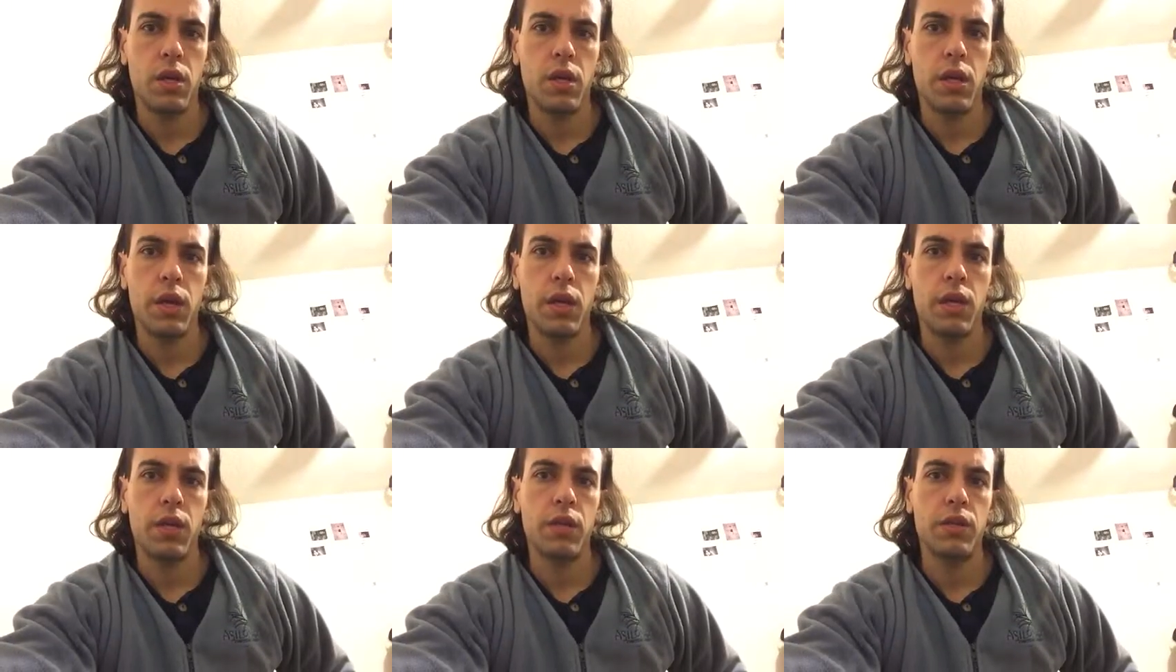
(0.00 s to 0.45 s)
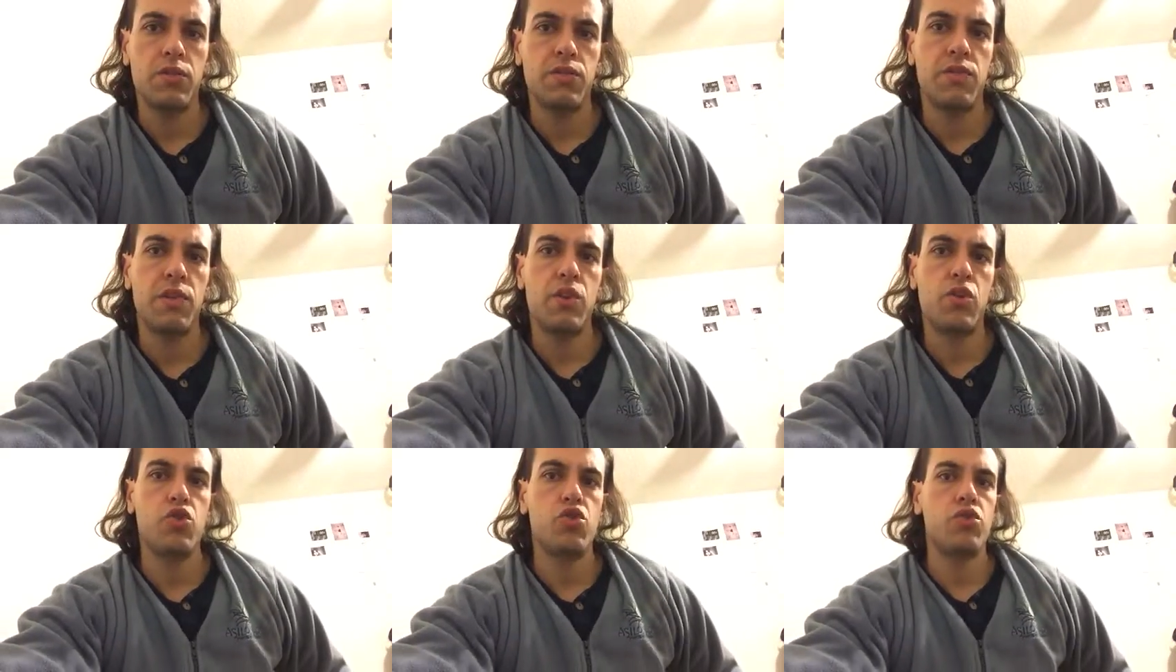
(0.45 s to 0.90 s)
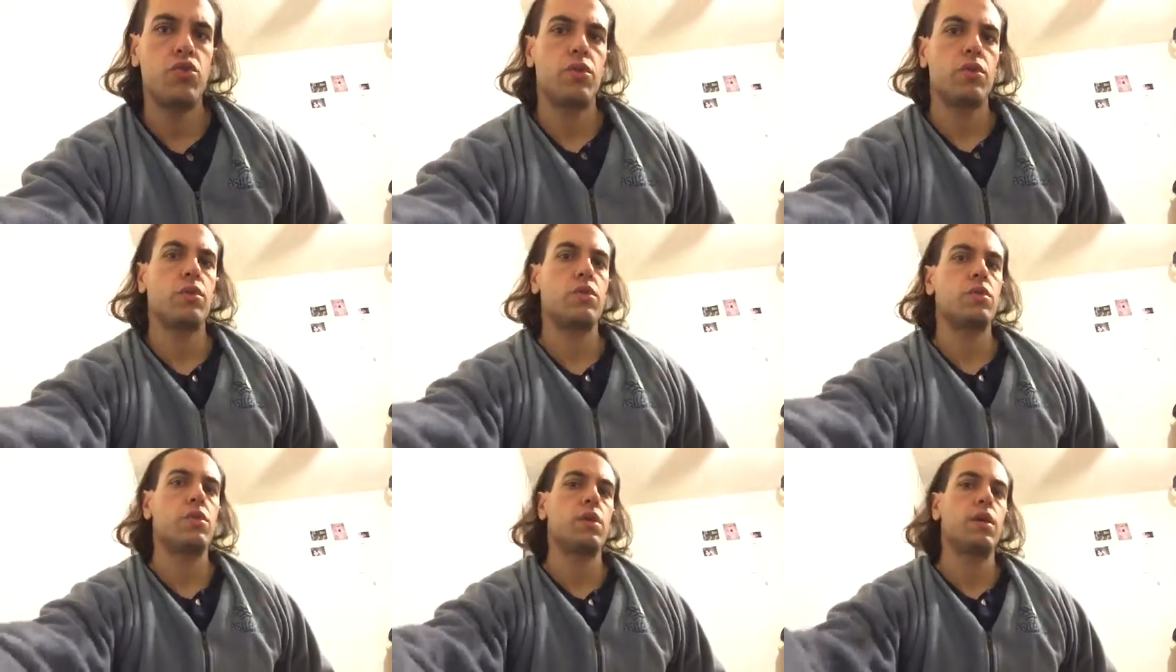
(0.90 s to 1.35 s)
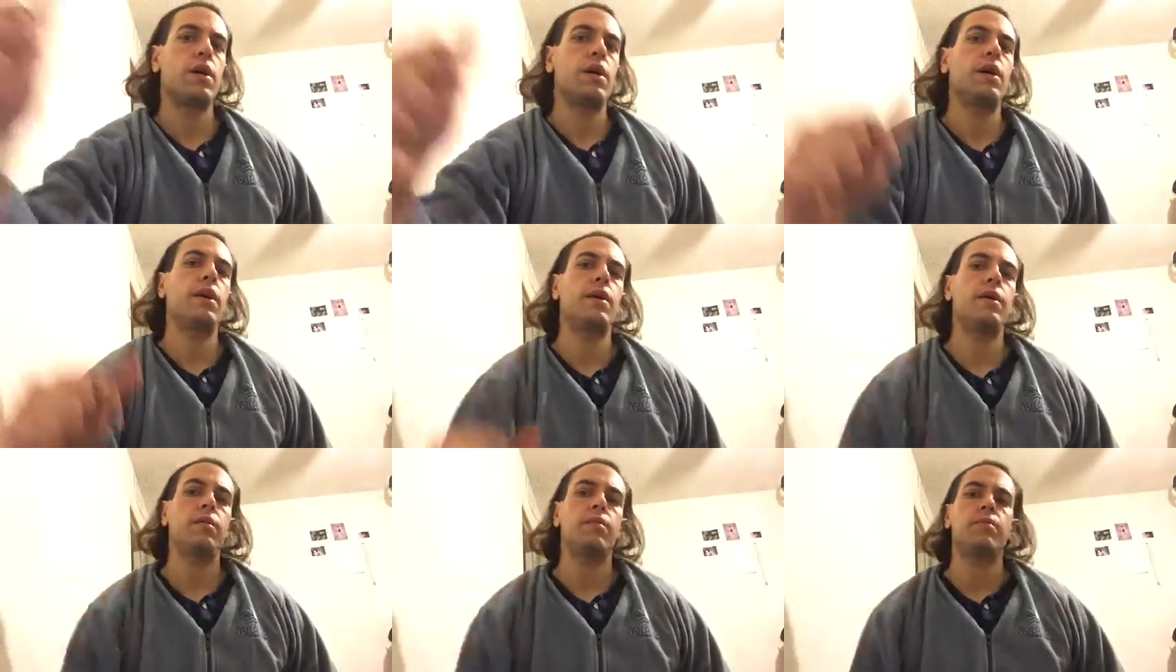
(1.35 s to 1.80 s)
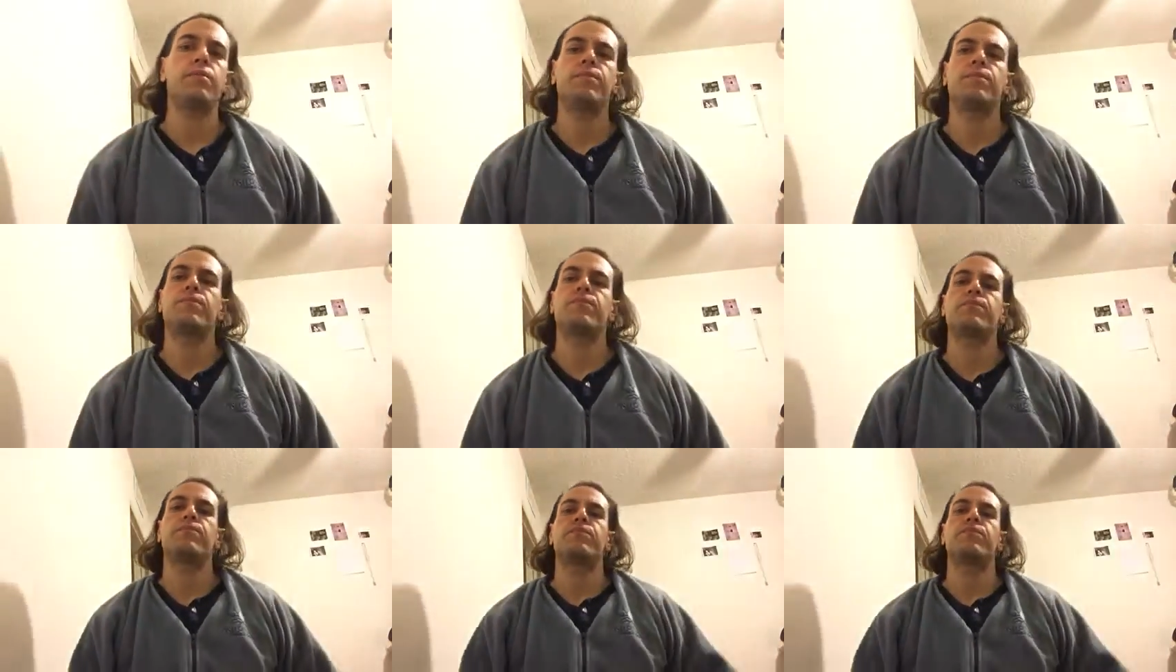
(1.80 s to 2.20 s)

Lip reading: English version this time,